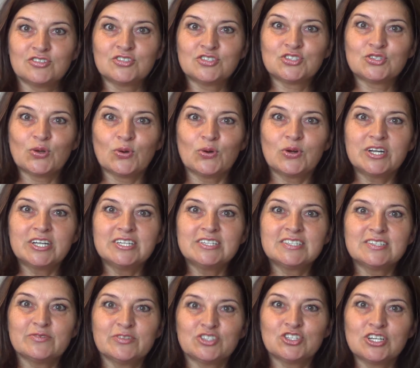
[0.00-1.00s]

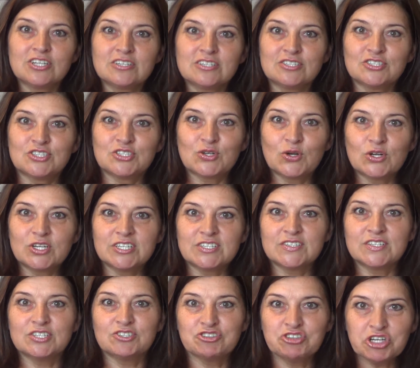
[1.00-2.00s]
stories, children's
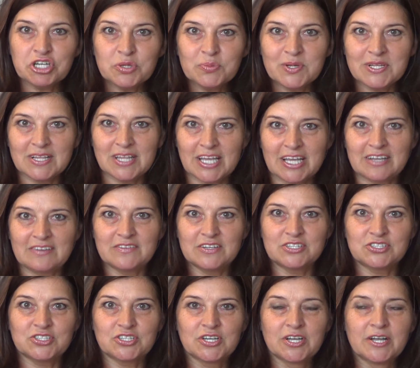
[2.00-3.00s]
stories in German
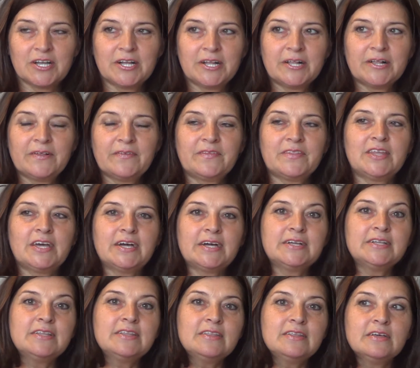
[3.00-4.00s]
language.
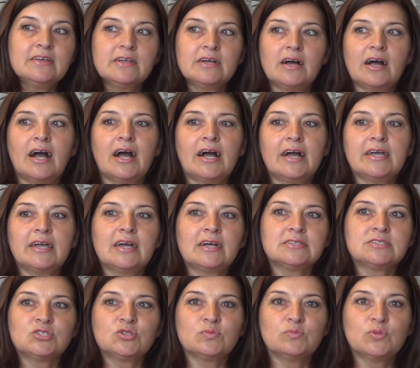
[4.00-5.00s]
Then I
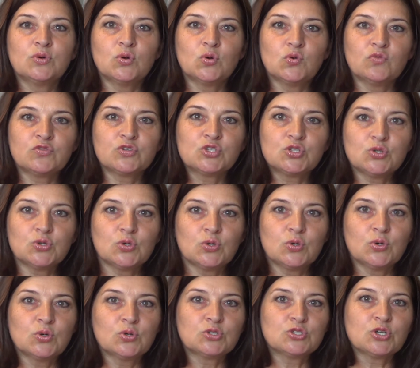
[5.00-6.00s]
had to move
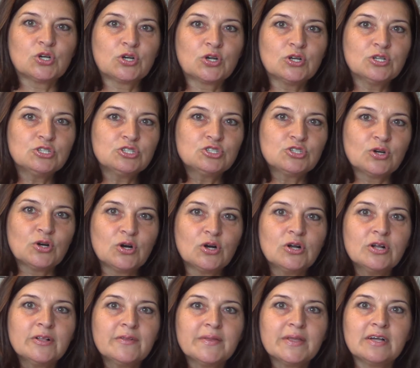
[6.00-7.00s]
to
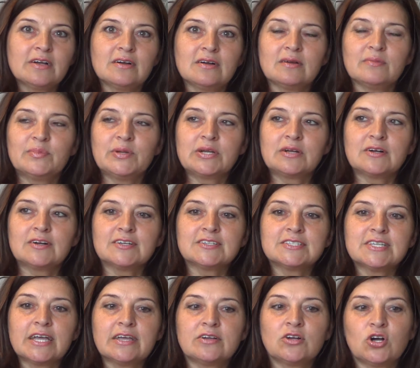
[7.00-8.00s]
Toronto
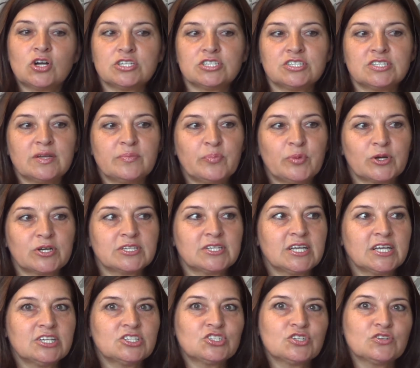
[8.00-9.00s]
because I got
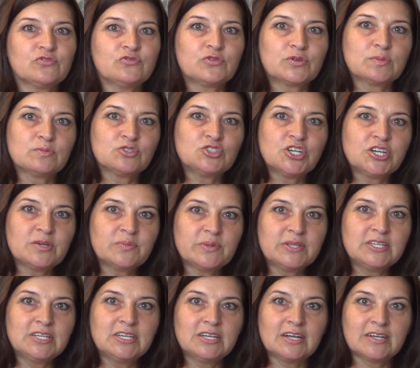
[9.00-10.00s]
deportation from
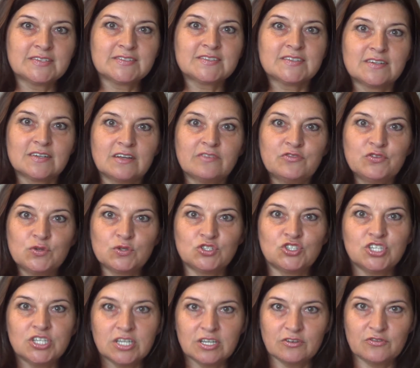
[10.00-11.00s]
Germany as a
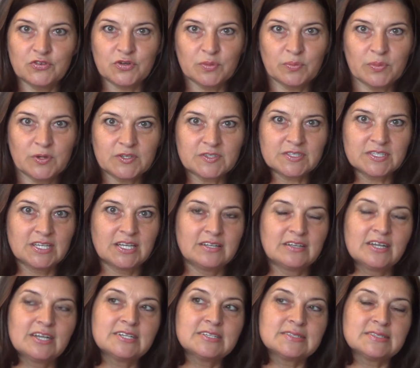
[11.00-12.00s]
refugee from Bosnia
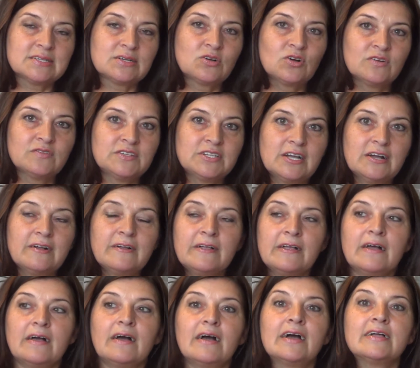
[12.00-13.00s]
and Herzegovina,
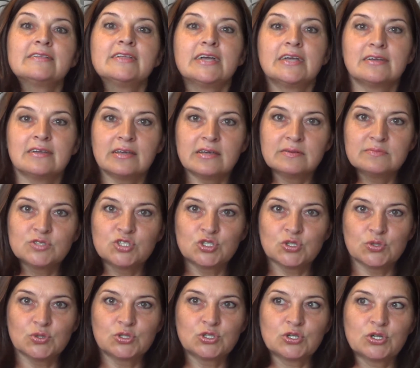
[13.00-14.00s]
and I came
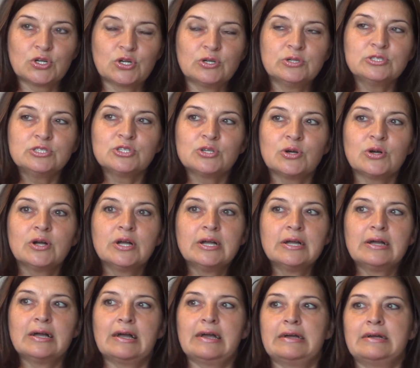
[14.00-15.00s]
to Toronto,
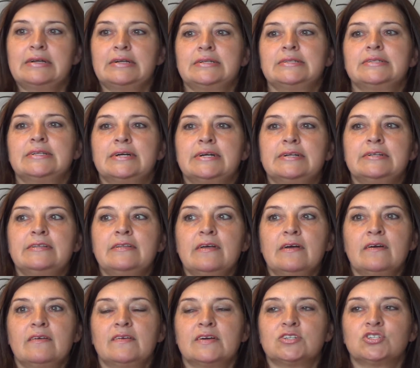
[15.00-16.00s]
and then
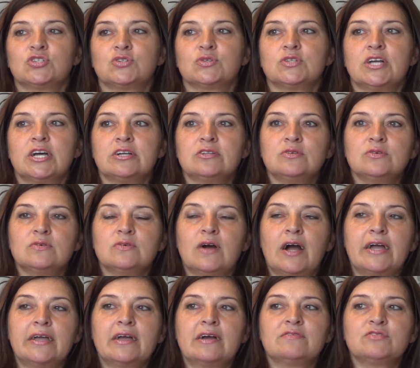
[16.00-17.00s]
what should I do?
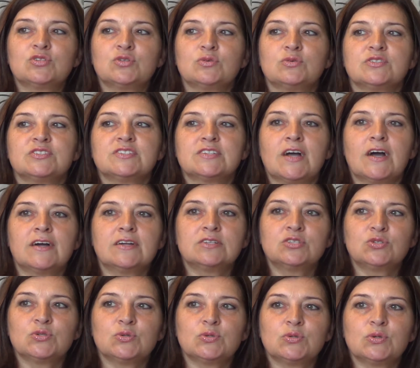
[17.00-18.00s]
I have to
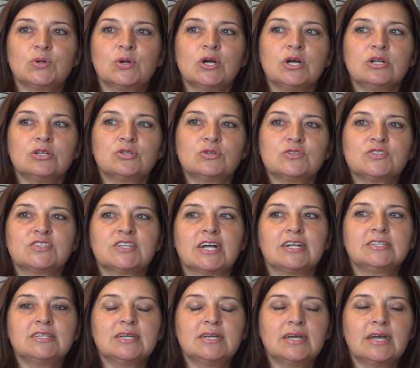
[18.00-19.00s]
start to
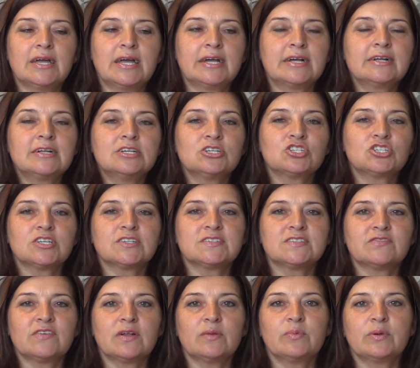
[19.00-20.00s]
study English
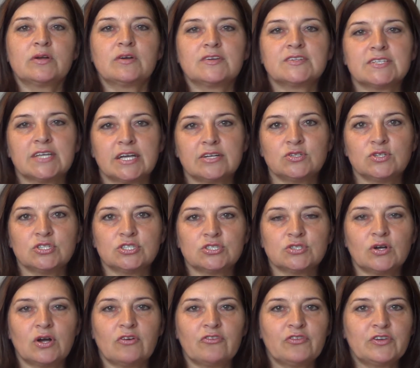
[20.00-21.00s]
as well, because I don't
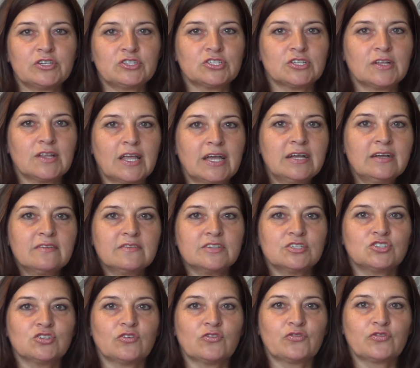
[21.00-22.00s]
know official
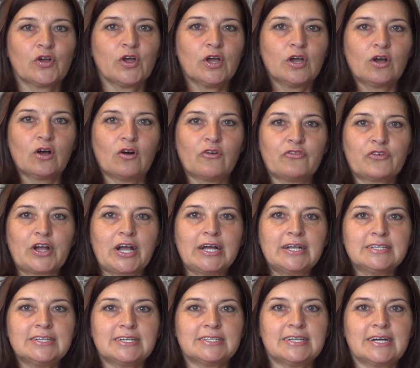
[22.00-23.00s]
language of
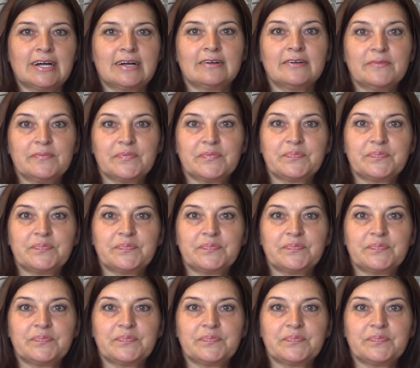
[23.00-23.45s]
Canada.